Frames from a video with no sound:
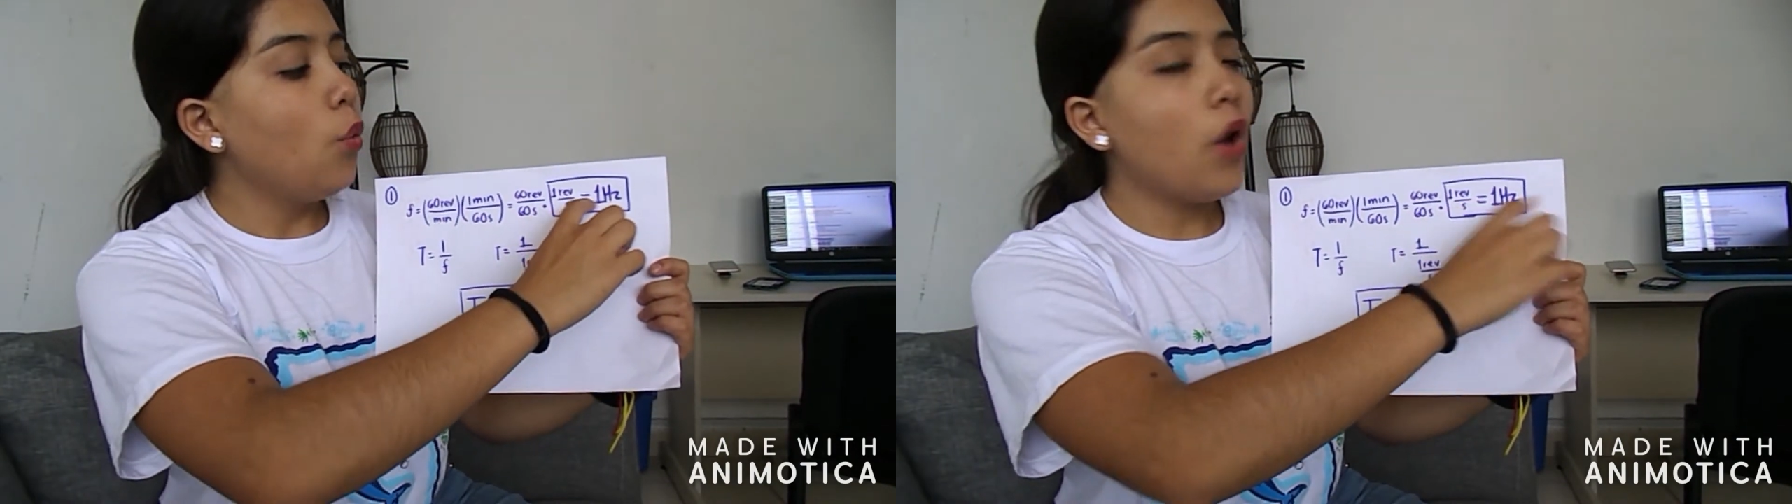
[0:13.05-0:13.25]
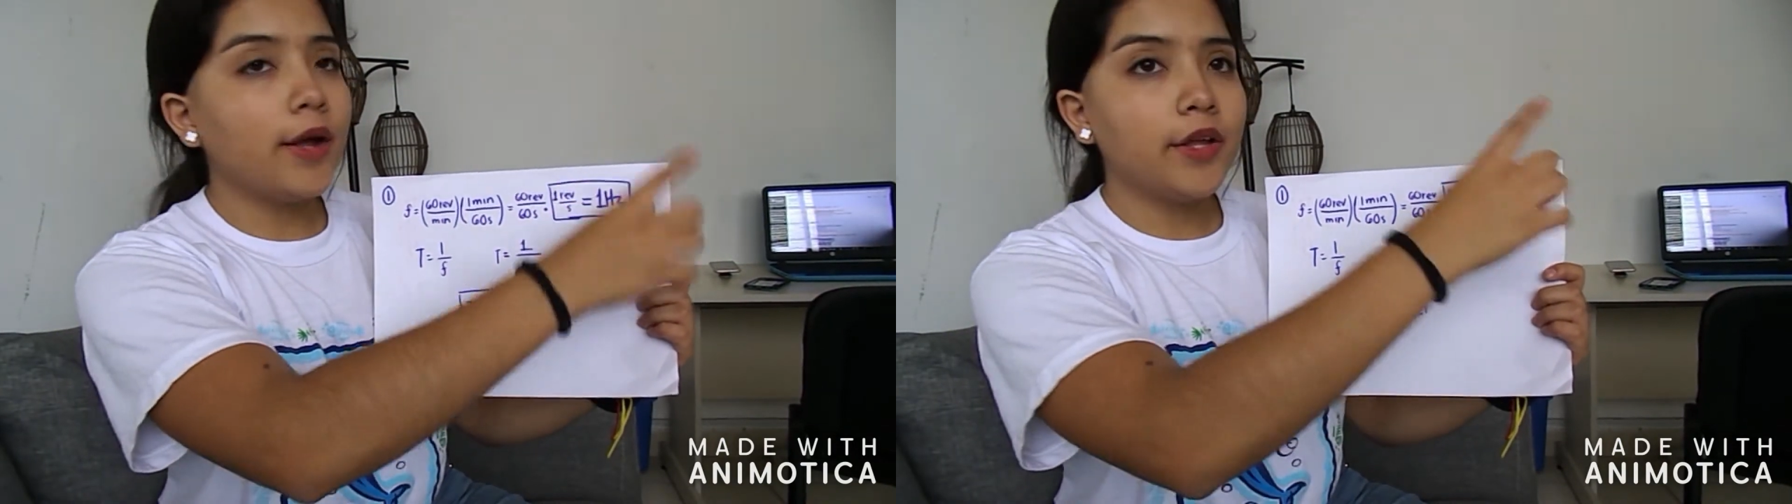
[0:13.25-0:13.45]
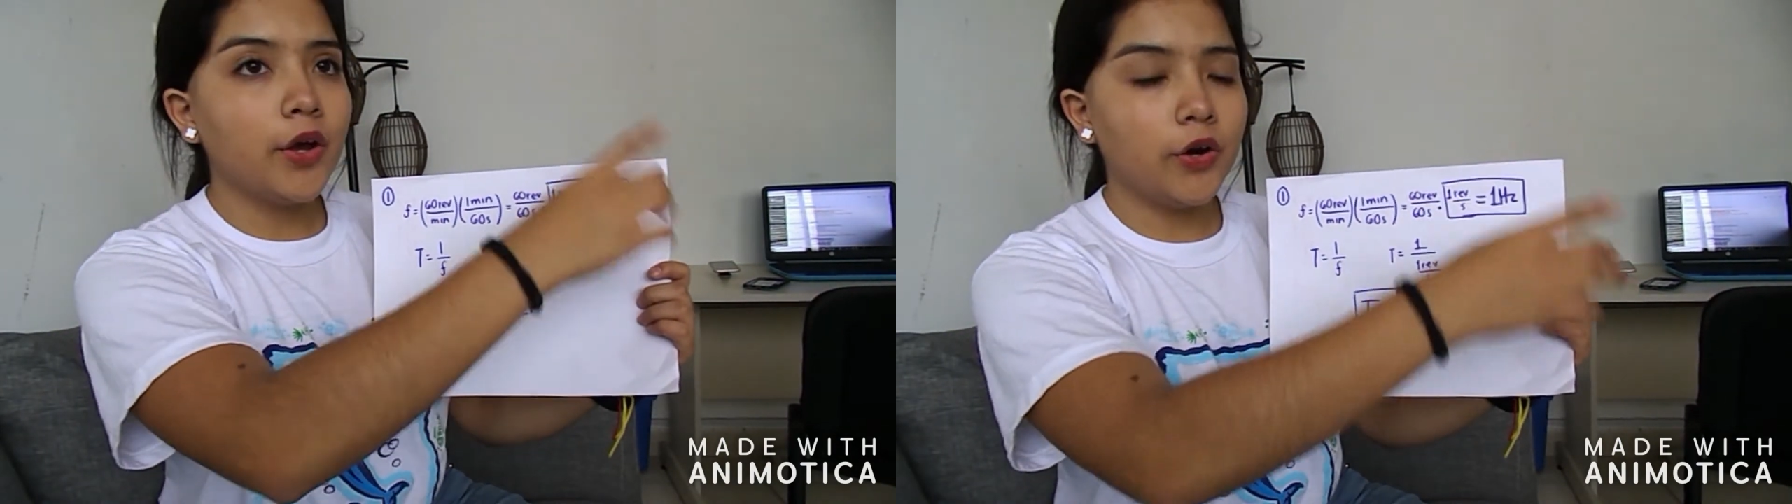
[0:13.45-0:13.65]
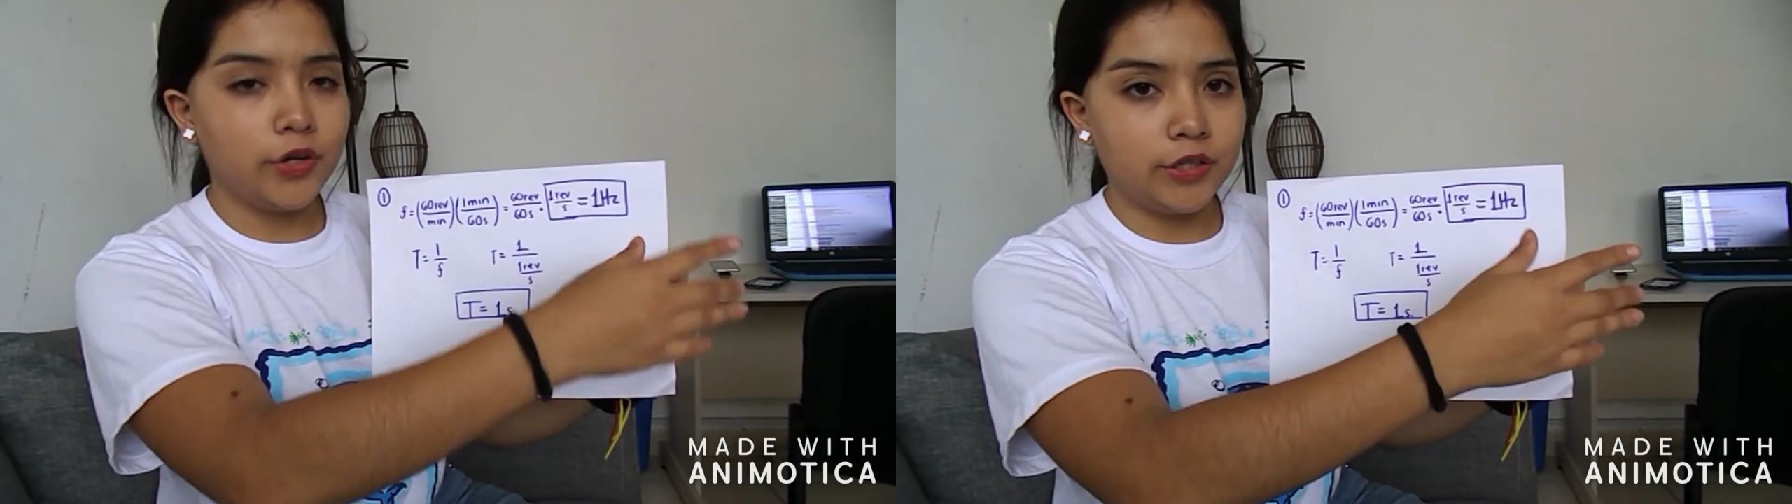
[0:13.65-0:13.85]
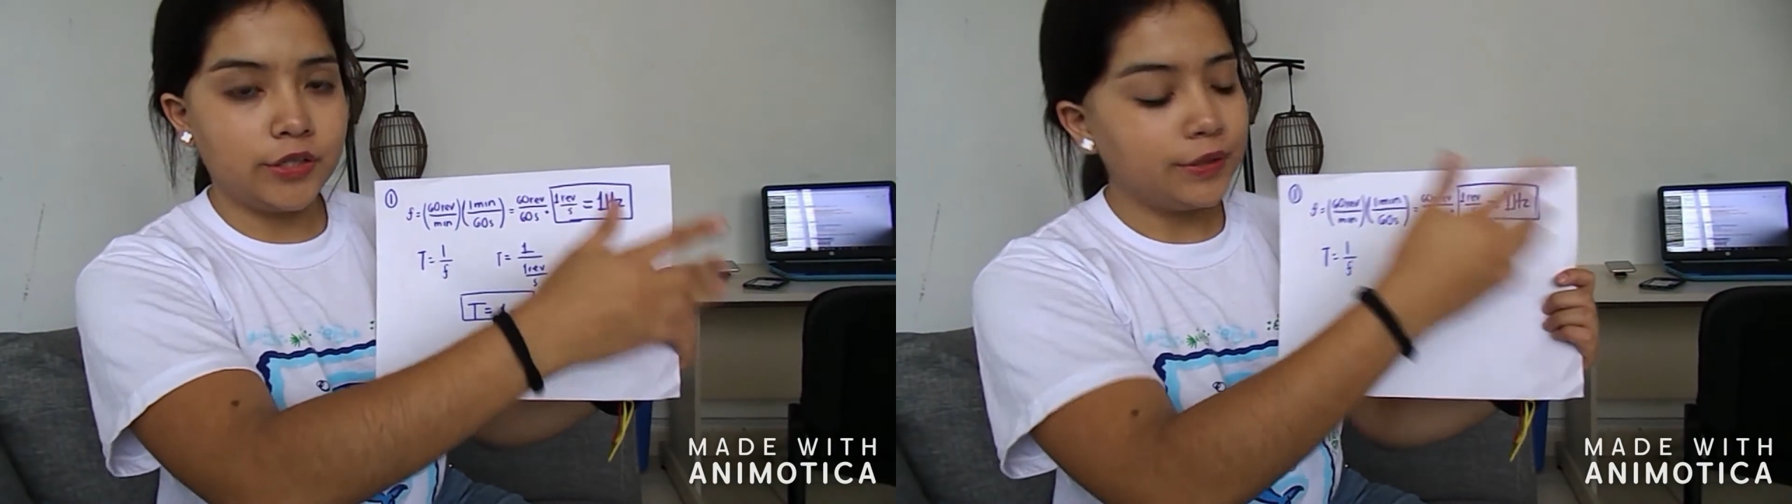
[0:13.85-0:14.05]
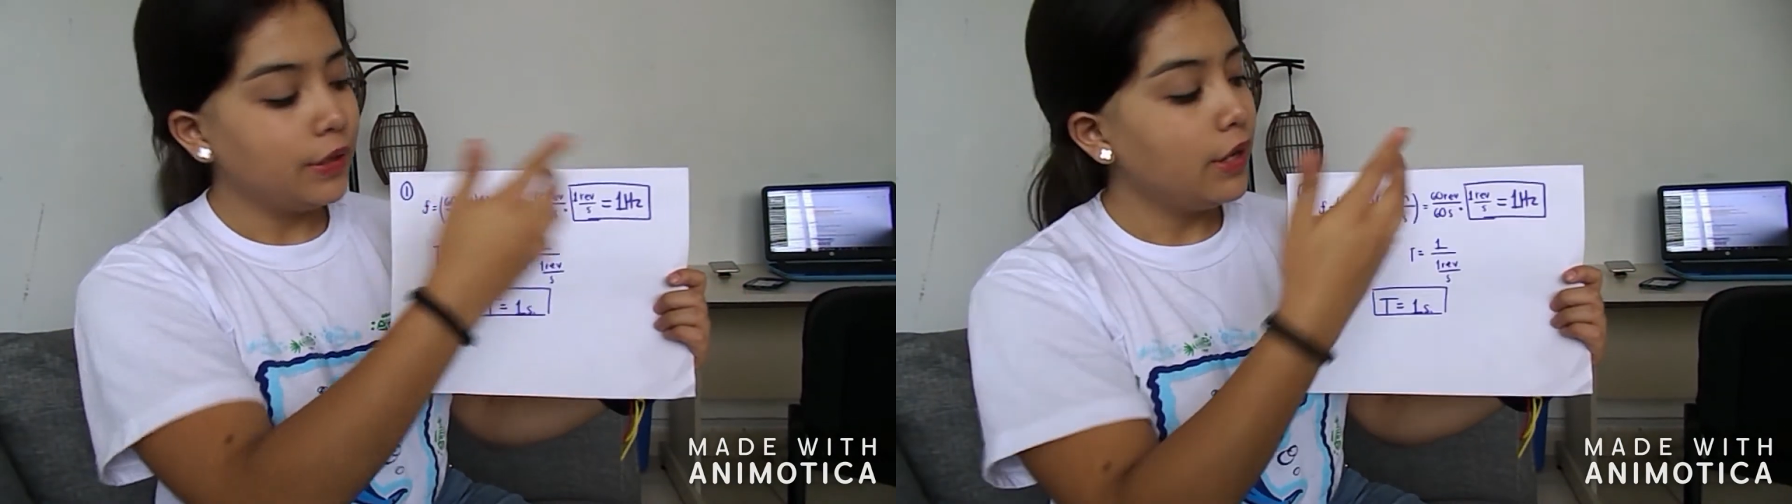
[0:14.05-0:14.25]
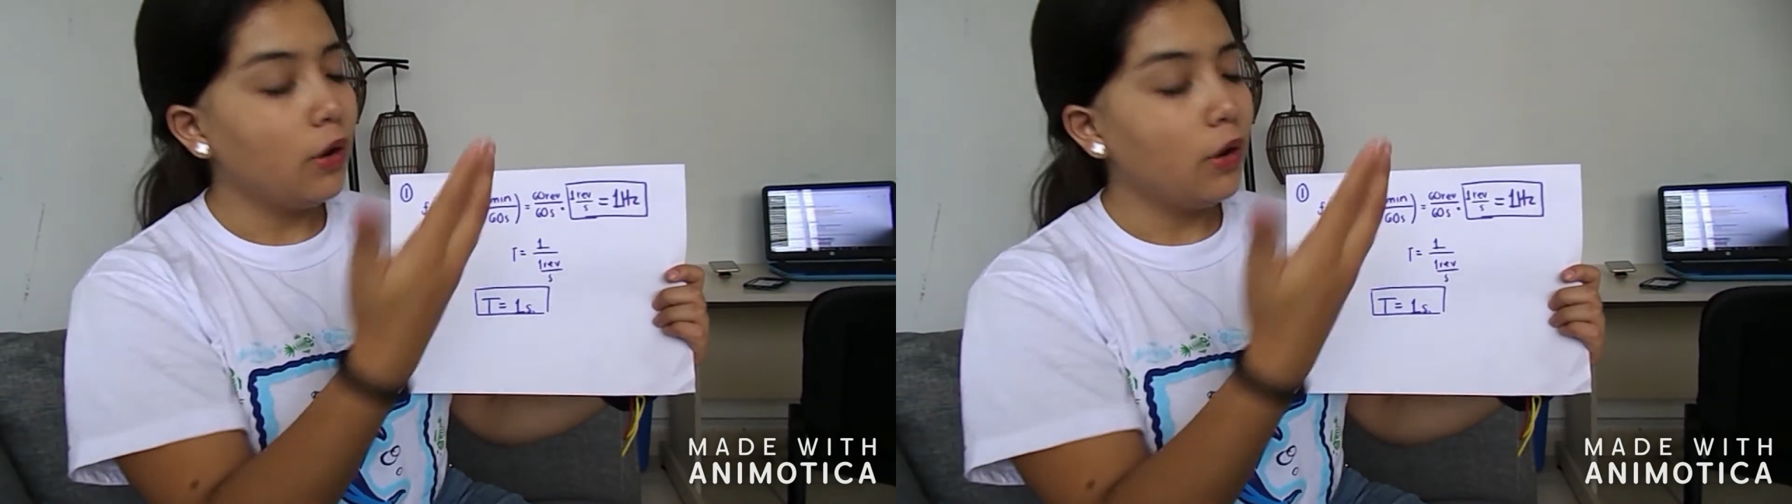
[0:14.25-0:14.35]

1 hertz,